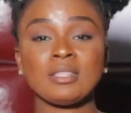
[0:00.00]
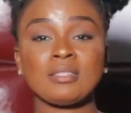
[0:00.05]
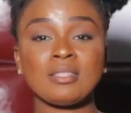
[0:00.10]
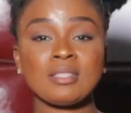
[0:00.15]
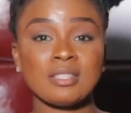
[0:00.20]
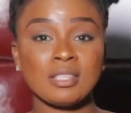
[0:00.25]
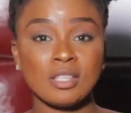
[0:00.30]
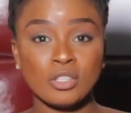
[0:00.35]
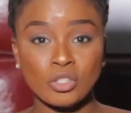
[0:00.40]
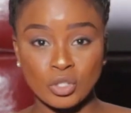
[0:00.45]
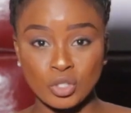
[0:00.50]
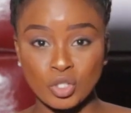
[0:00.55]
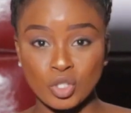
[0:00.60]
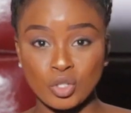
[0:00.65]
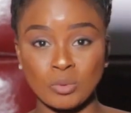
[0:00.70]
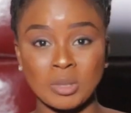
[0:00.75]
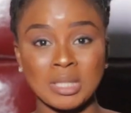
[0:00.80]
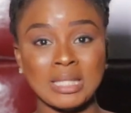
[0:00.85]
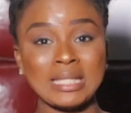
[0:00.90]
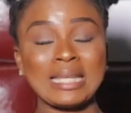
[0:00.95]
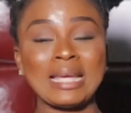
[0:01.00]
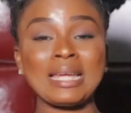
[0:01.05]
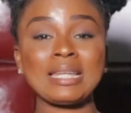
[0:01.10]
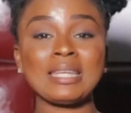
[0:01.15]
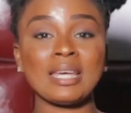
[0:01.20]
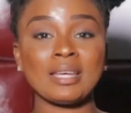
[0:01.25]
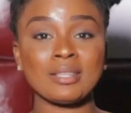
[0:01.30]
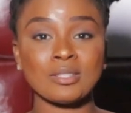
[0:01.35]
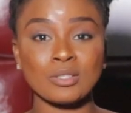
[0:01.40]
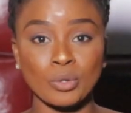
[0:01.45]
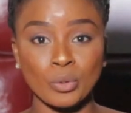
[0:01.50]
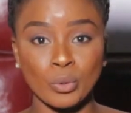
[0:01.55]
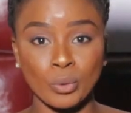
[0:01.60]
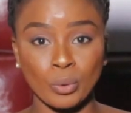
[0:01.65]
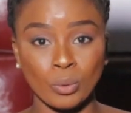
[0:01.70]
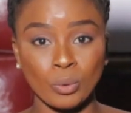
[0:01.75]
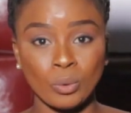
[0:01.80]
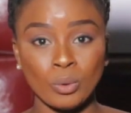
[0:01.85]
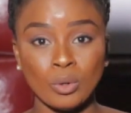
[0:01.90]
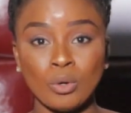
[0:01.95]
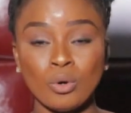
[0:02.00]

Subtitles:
This industry 10 years ago